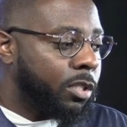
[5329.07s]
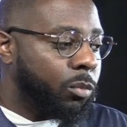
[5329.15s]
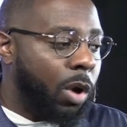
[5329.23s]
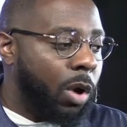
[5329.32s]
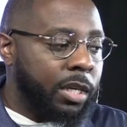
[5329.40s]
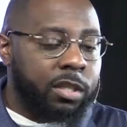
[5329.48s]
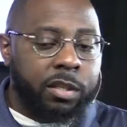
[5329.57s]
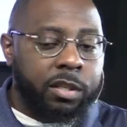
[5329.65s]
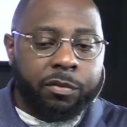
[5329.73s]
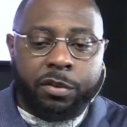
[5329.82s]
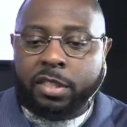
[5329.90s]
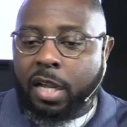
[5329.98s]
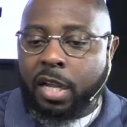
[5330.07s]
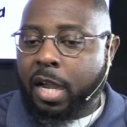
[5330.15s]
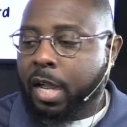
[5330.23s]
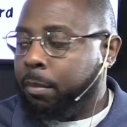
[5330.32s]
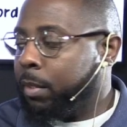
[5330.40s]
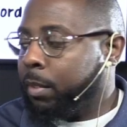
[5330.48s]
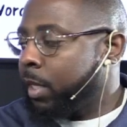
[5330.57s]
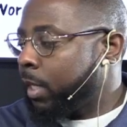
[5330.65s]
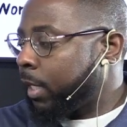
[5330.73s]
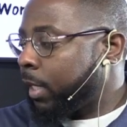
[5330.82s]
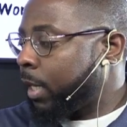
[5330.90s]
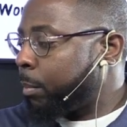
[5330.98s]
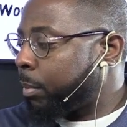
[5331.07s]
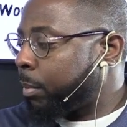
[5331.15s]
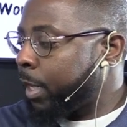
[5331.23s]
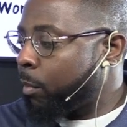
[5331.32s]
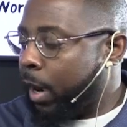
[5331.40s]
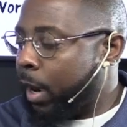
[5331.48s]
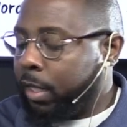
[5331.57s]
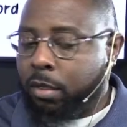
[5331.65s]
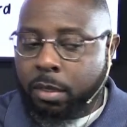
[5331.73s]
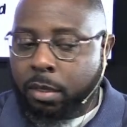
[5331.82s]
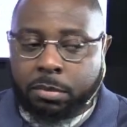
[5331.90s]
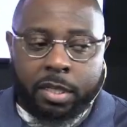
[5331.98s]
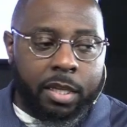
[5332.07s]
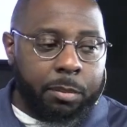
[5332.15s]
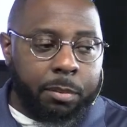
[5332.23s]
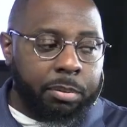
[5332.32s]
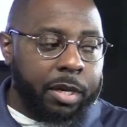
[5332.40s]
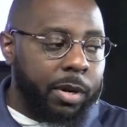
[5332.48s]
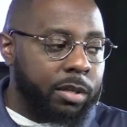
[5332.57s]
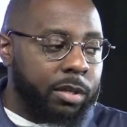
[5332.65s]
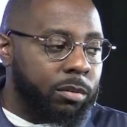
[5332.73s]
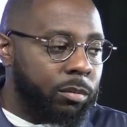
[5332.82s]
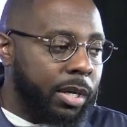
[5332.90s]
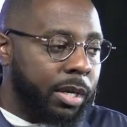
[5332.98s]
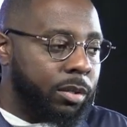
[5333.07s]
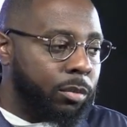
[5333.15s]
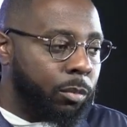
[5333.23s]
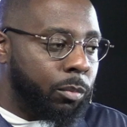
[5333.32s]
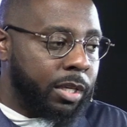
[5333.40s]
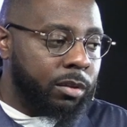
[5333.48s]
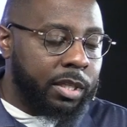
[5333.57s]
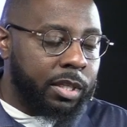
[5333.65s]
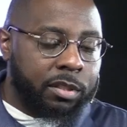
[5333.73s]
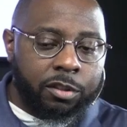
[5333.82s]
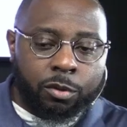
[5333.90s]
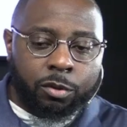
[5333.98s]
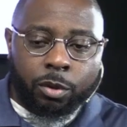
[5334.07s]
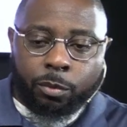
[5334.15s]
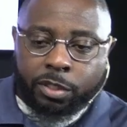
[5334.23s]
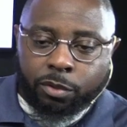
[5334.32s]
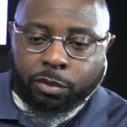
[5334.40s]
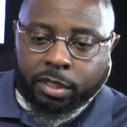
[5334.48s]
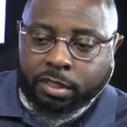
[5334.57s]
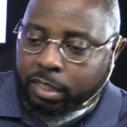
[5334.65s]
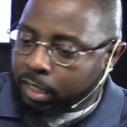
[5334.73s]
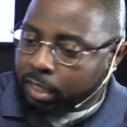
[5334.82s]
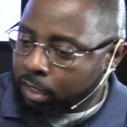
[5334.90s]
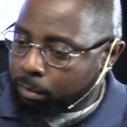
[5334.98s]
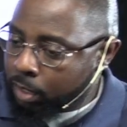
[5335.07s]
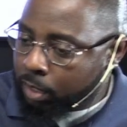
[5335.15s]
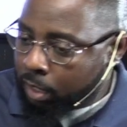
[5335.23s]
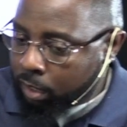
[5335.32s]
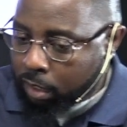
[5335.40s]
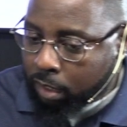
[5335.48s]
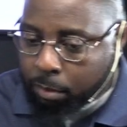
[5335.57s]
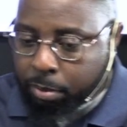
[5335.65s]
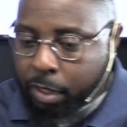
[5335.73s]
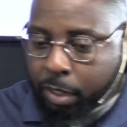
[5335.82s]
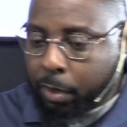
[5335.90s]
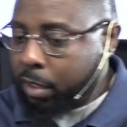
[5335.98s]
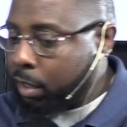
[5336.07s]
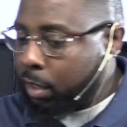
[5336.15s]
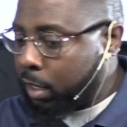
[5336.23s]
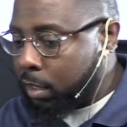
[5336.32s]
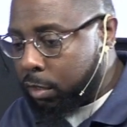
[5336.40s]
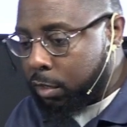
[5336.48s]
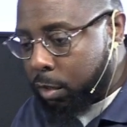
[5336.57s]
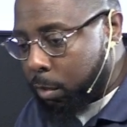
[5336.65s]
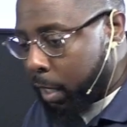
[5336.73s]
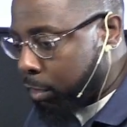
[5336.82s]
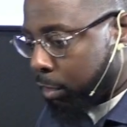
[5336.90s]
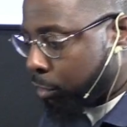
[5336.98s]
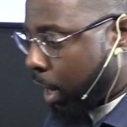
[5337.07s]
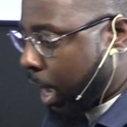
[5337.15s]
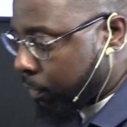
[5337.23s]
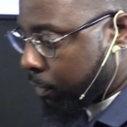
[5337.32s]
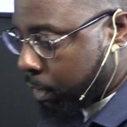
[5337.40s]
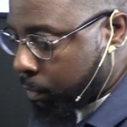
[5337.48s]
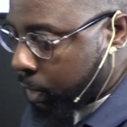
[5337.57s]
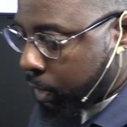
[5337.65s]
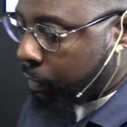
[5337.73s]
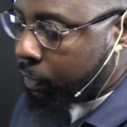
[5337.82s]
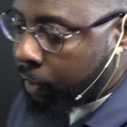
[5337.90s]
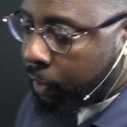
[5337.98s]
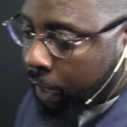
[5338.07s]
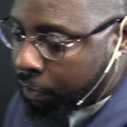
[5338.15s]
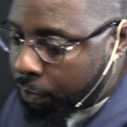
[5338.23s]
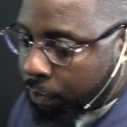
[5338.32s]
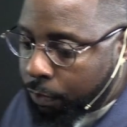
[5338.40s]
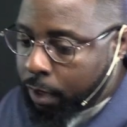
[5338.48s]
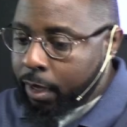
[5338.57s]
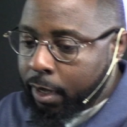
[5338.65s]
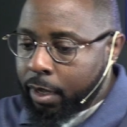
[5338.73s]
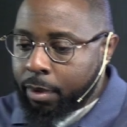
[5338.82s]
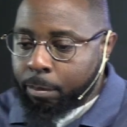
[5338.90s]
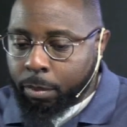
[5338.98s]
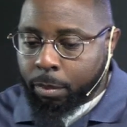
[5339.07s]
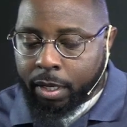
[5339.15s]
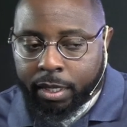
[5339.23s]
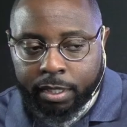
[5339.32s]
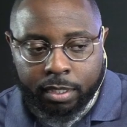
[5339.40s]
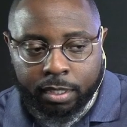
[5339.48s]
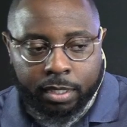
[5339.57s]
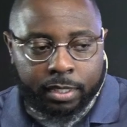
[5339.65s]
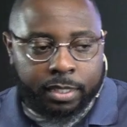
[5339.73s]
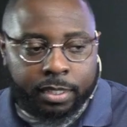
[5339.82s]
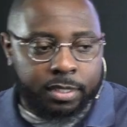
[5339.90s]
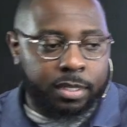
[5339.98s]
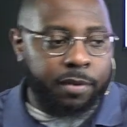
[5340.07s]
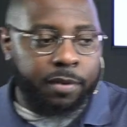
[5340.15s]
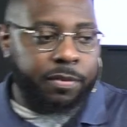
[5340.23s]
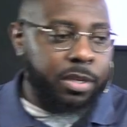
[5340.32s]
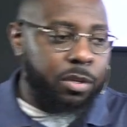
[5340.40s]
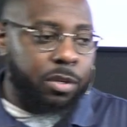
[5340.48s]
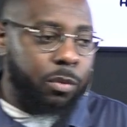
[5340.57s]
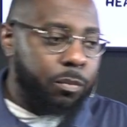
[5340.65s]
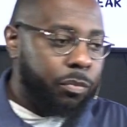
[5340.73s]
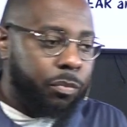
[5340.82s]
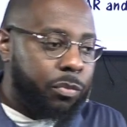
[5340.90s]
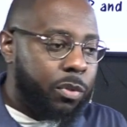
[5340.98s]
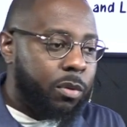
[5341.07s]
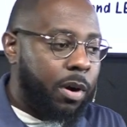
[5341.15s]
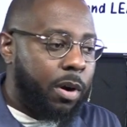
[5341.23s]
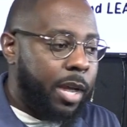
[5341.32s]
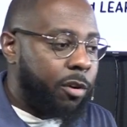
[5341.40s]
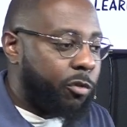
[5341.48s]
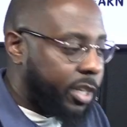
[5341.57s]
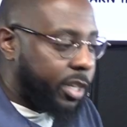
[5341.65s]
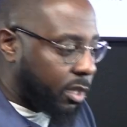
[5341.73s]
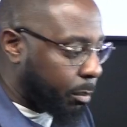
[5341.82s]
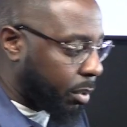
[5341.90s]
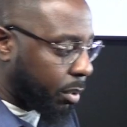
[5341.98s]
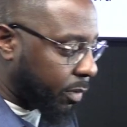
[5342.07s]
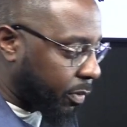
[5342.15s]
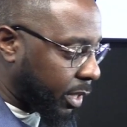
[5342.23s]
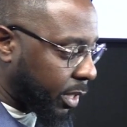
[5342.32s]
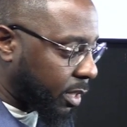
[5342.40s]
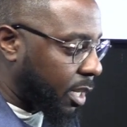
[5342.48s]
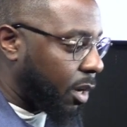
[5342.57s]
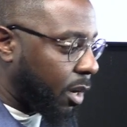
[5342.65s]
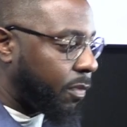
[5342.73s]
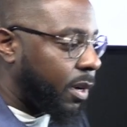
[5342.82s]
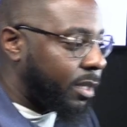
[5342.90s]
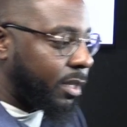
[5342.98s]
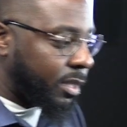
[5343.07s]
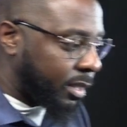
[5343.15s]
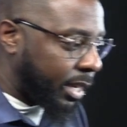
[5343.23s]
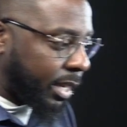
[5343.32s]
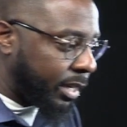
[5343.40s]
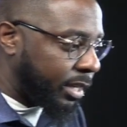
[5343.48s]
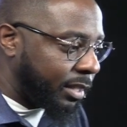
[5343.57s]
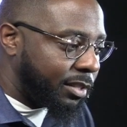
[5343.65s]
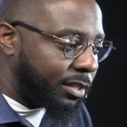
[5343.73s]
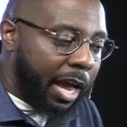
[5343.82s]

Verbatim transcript: Just watch it in your free time. Let it play while you, you know what I'm saying? Let it play while you while you while you listening to it when you're in the gym. That play while you're listening to it, while you're driving, whatever you got to do. But get this stuff in you, right? Read the book for yourself, understand it,